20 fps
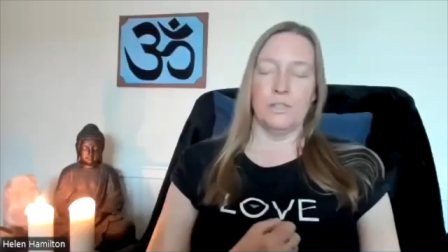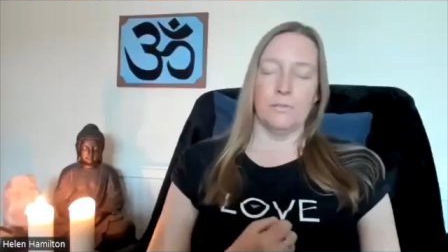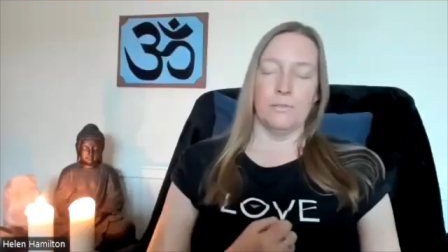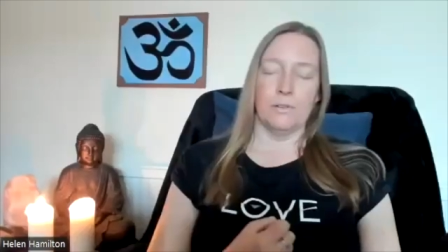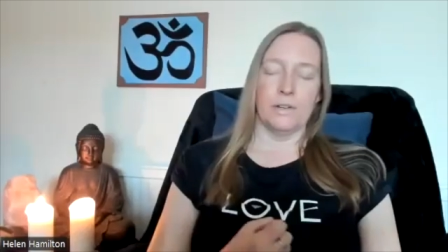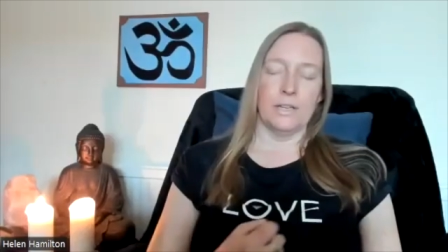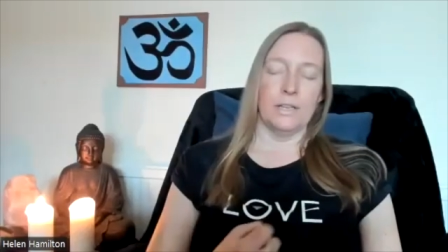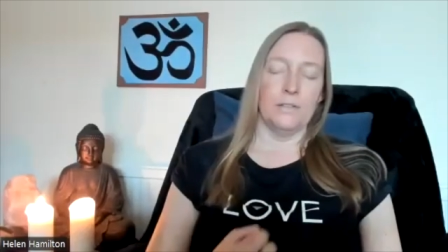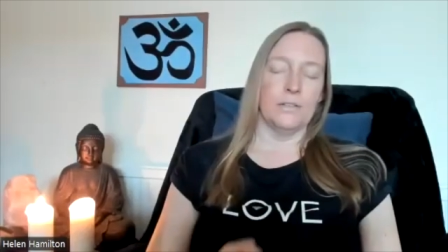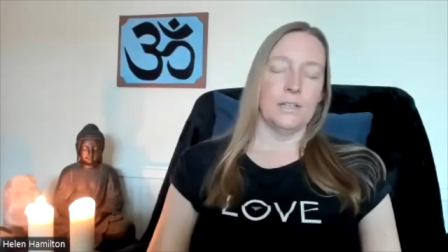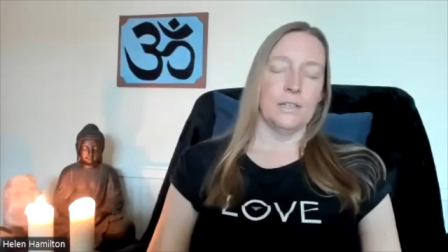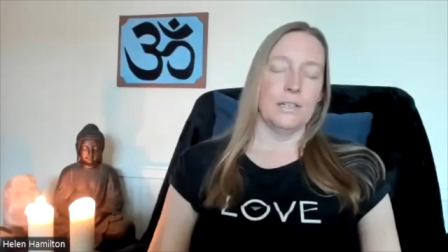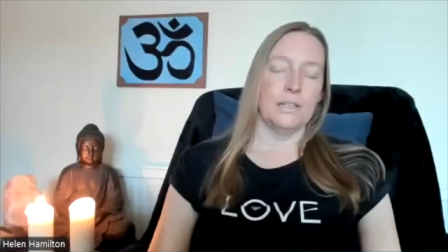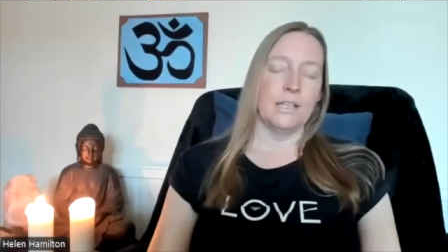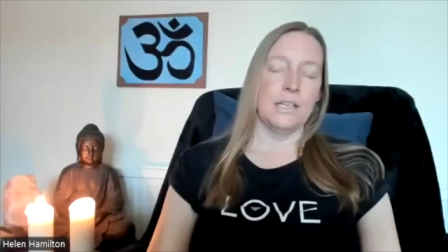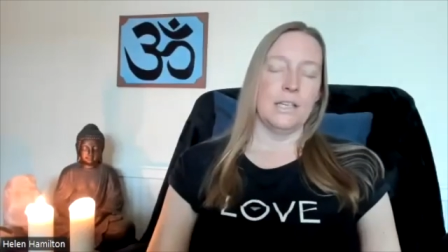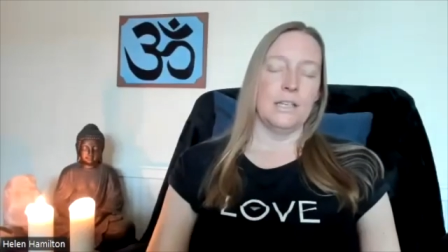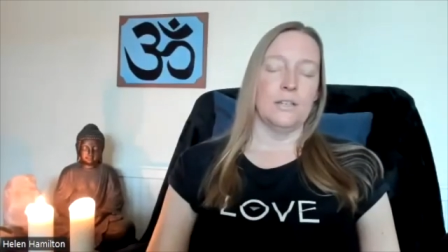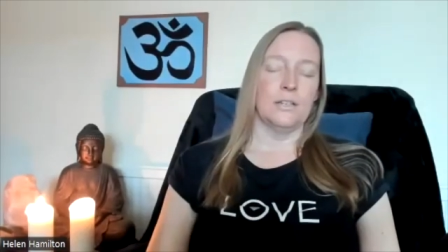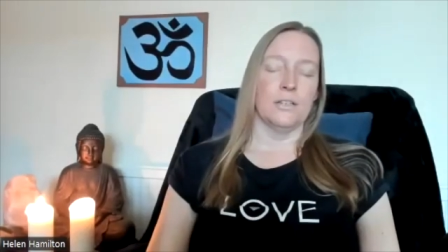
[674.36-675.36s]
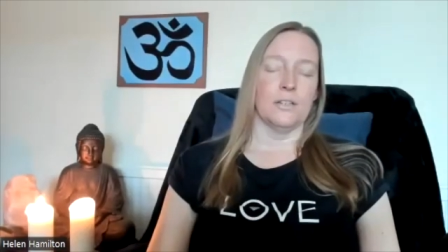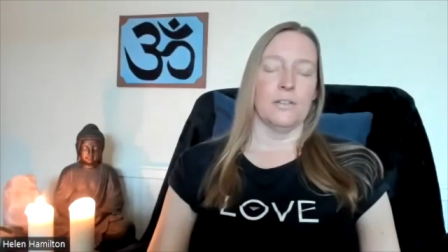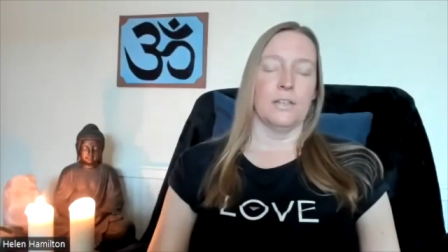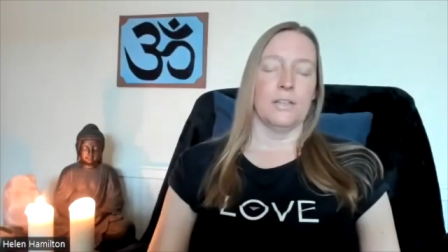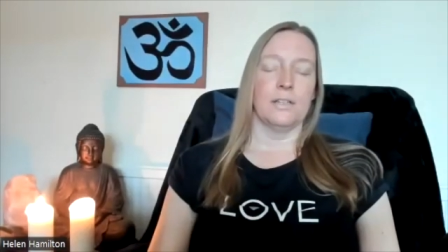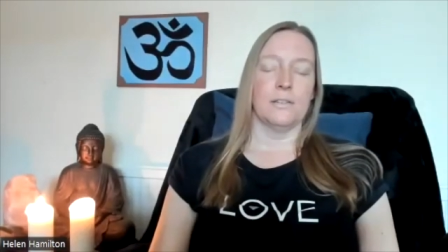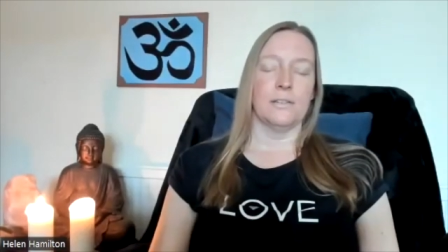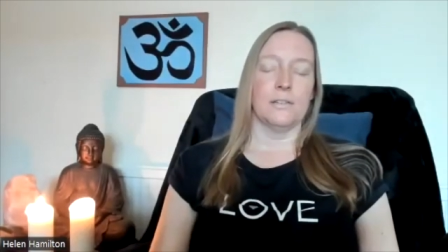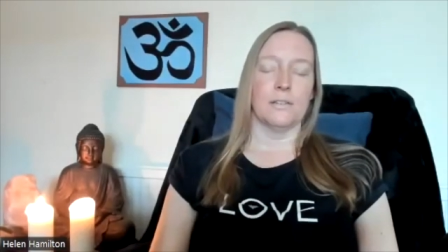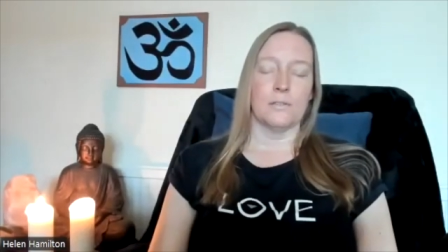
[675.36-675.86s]
do I even need to?
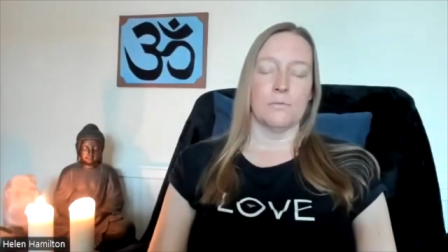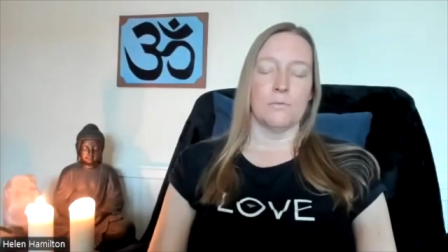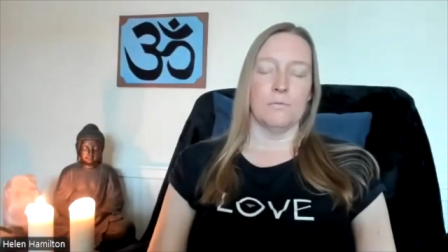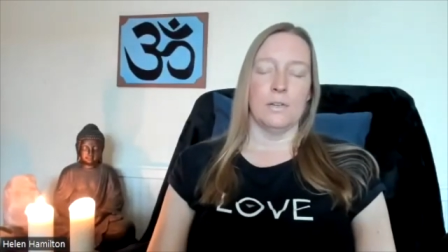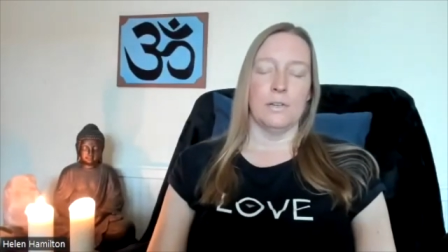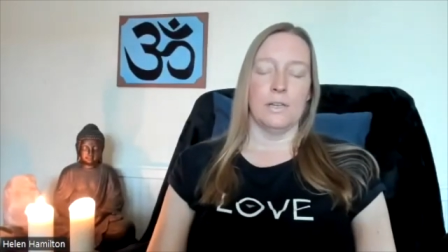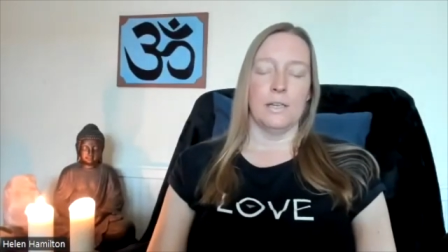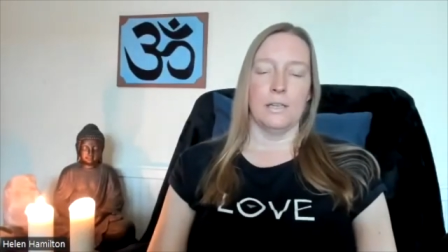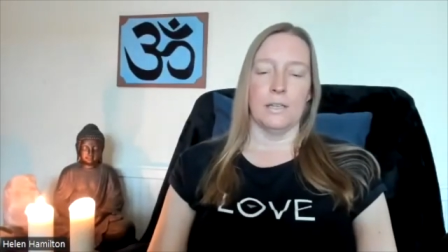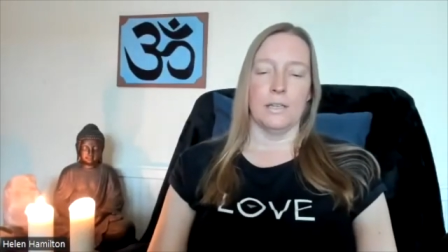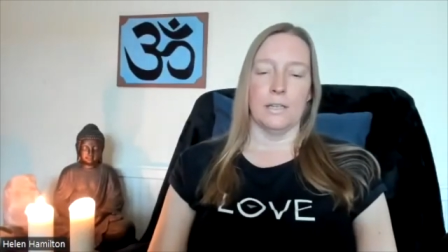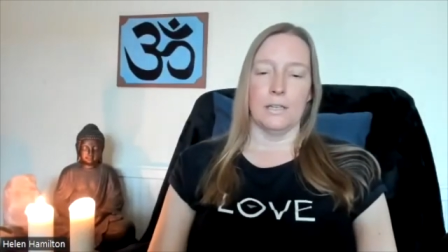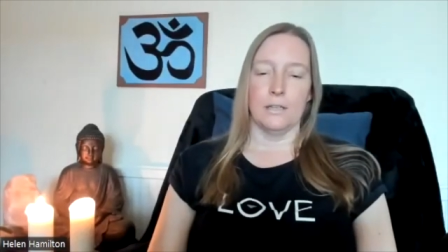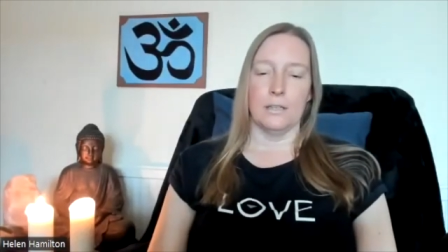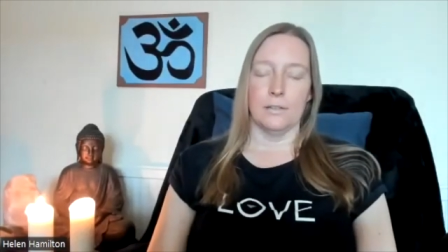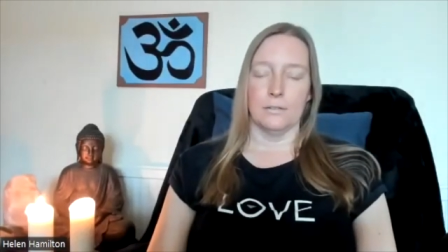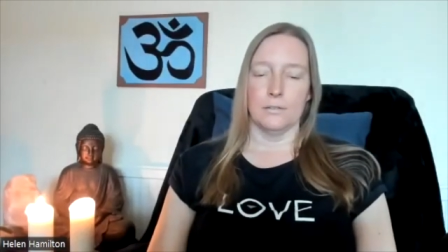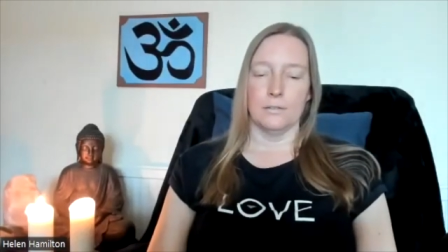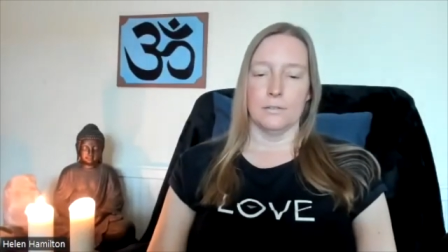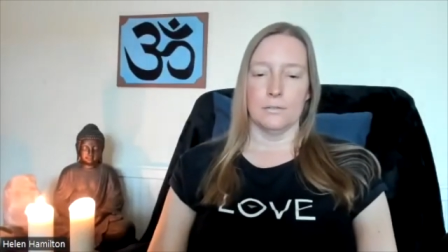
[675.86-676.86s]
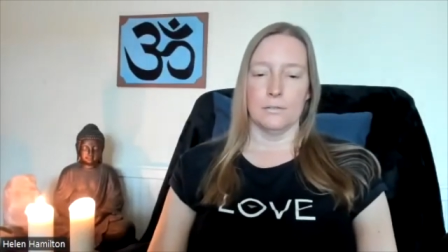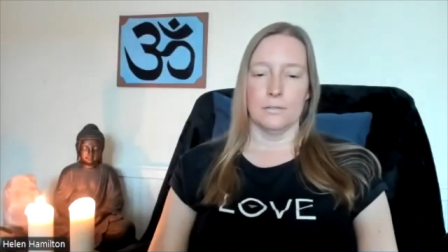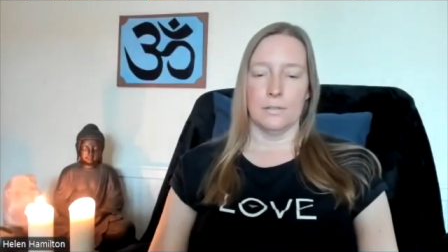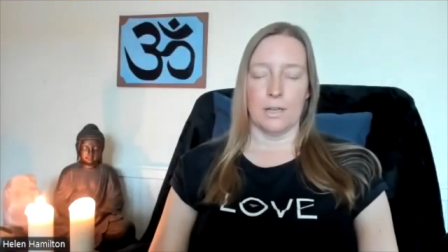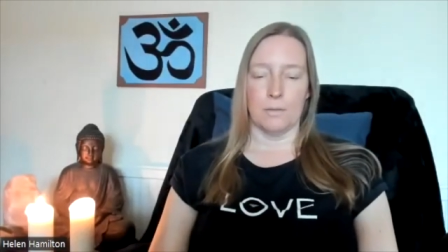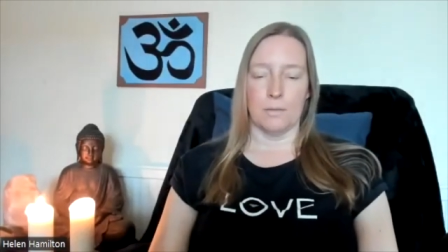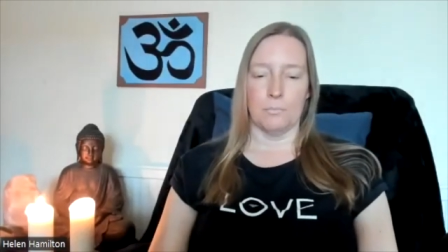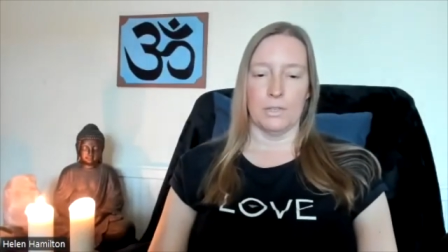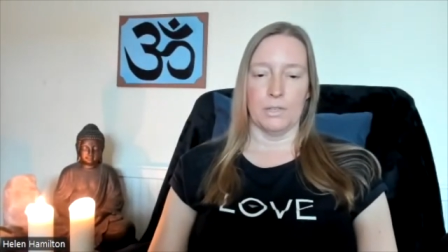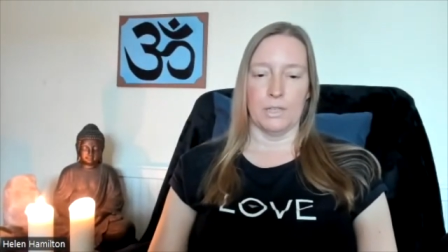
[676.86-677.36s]
Is this really
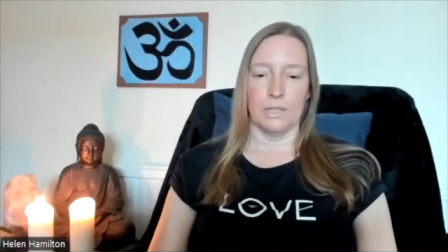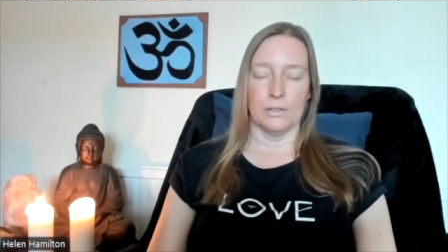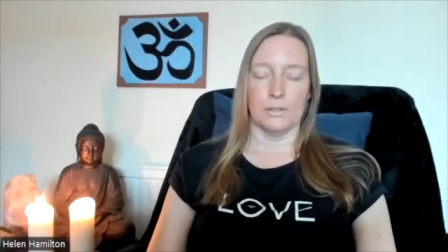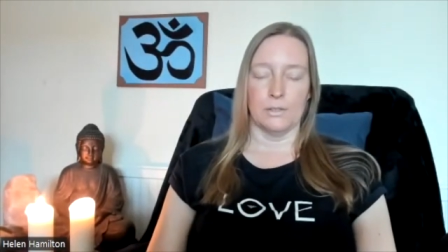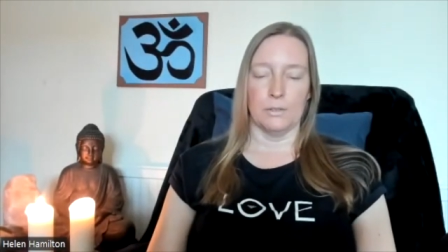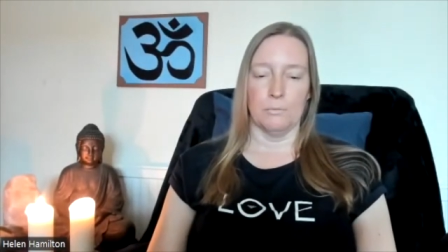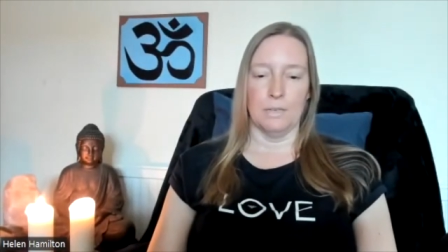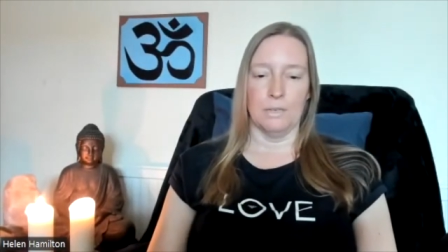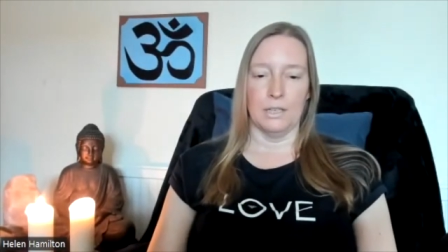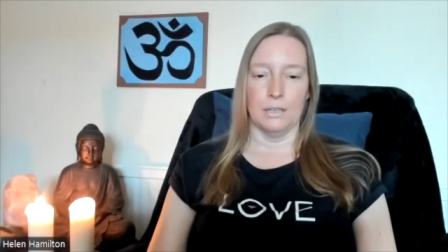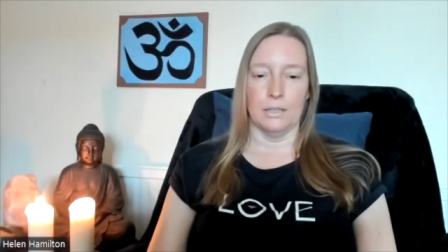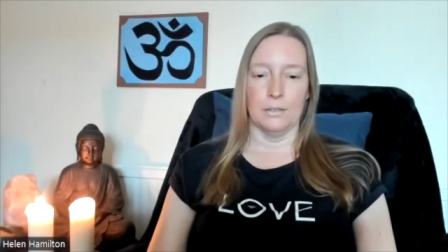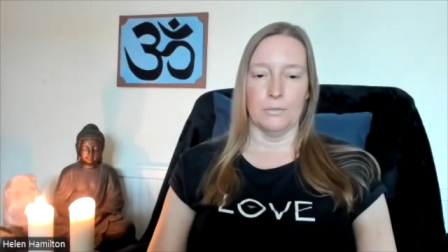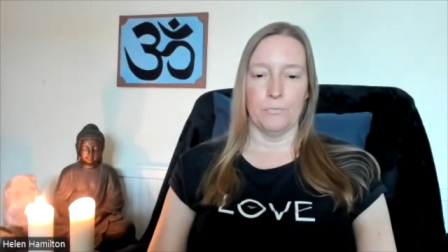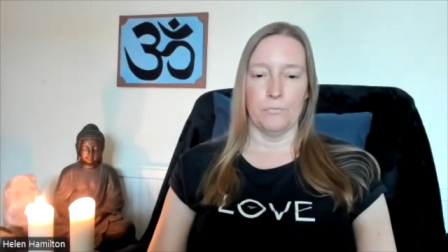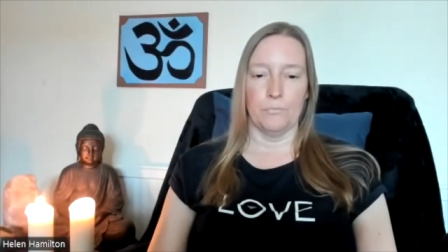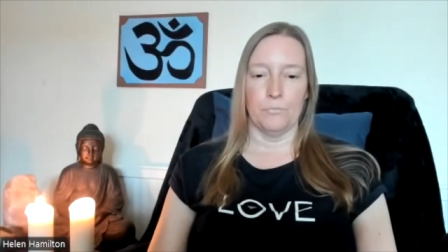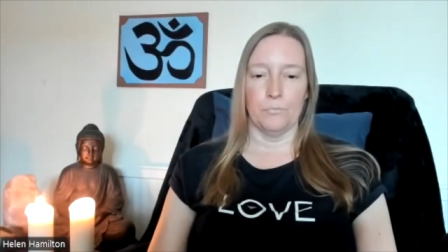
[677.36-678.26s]
happening to me?